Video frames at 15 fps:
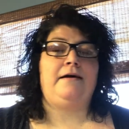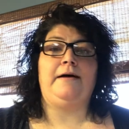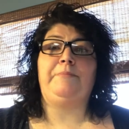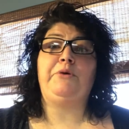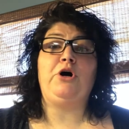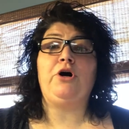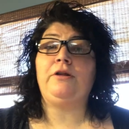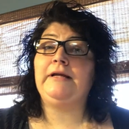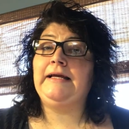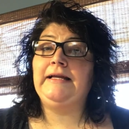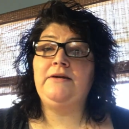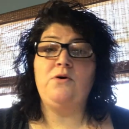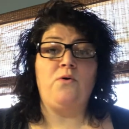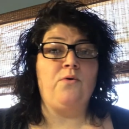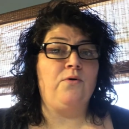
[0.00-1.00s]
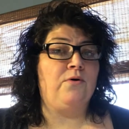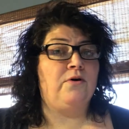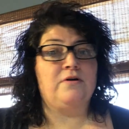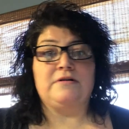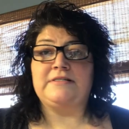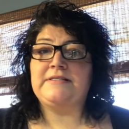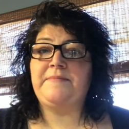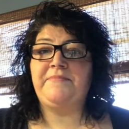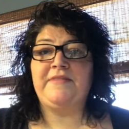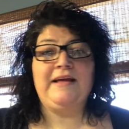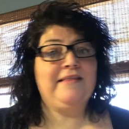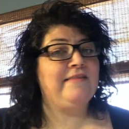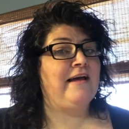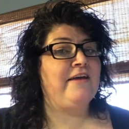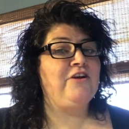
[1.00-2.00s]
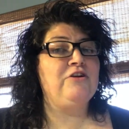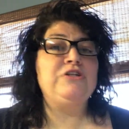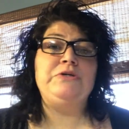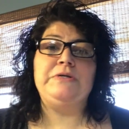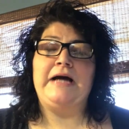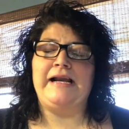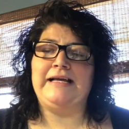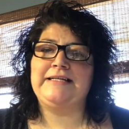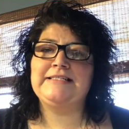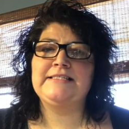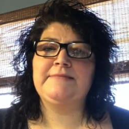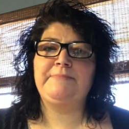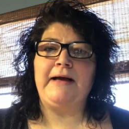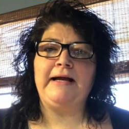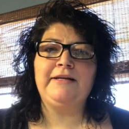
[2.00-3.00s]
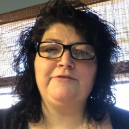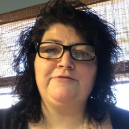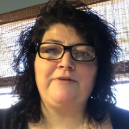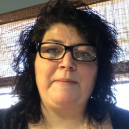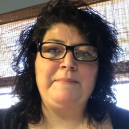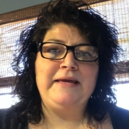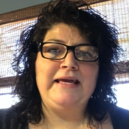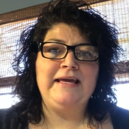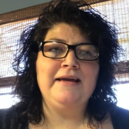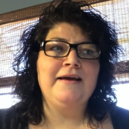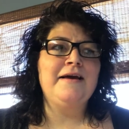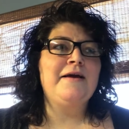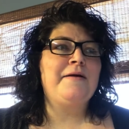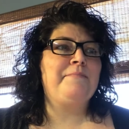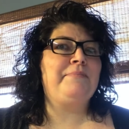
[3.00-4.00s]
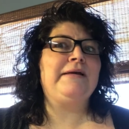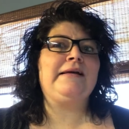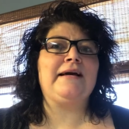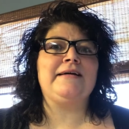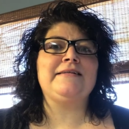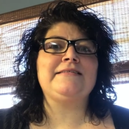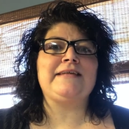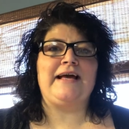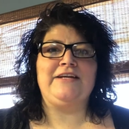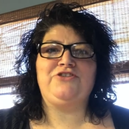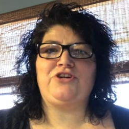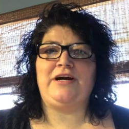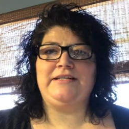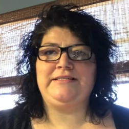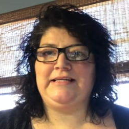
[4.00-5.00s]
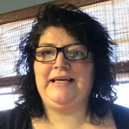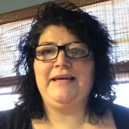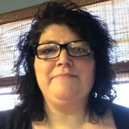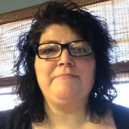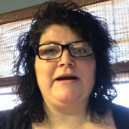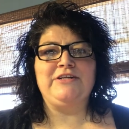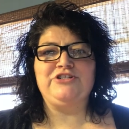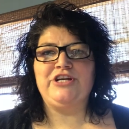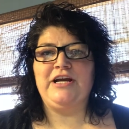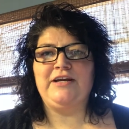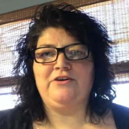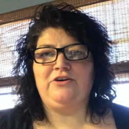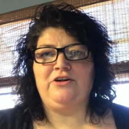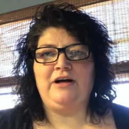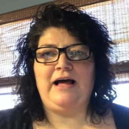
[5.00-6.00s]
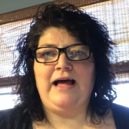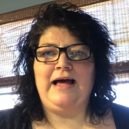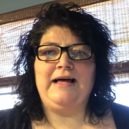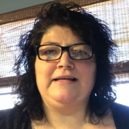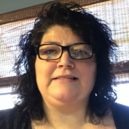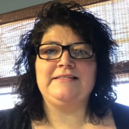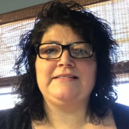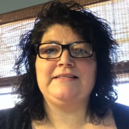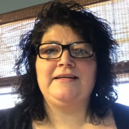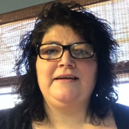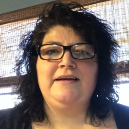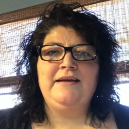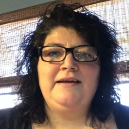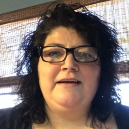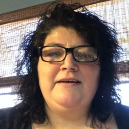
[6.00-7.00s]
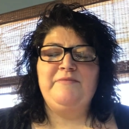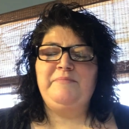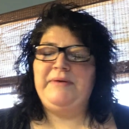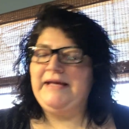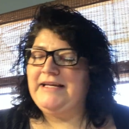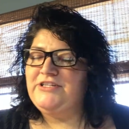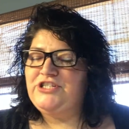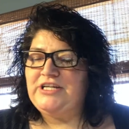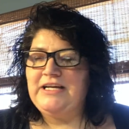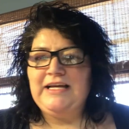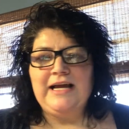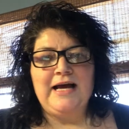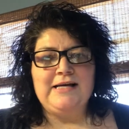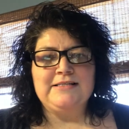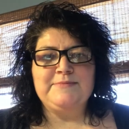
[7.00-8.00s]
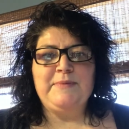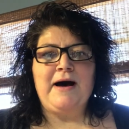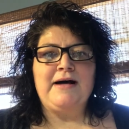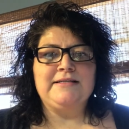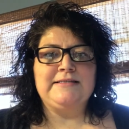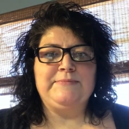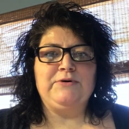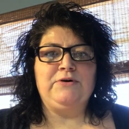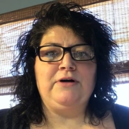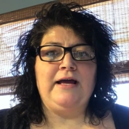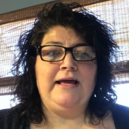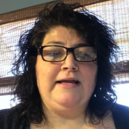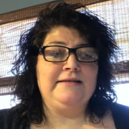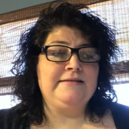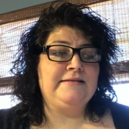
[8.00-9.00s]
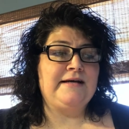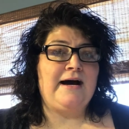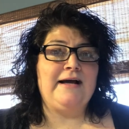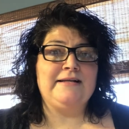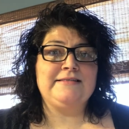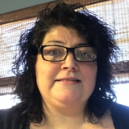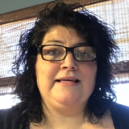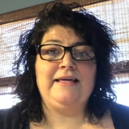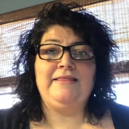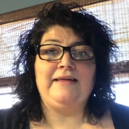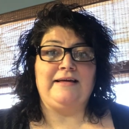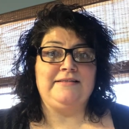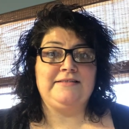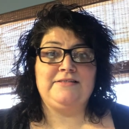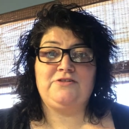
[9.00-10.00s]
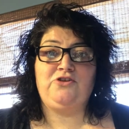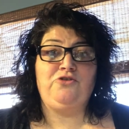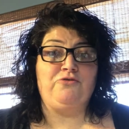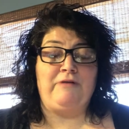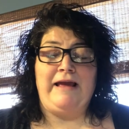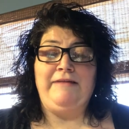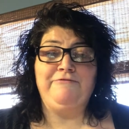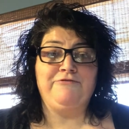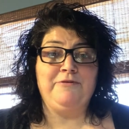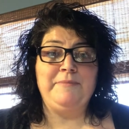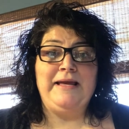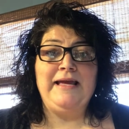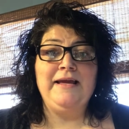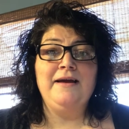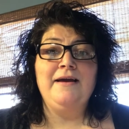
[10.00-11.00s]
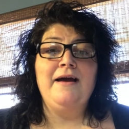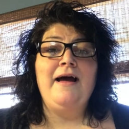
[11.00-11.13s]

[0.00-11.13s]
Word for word: appalling or something that you do not expect from me, because I try to keep my channel as PG as possible and honestly that's great for me.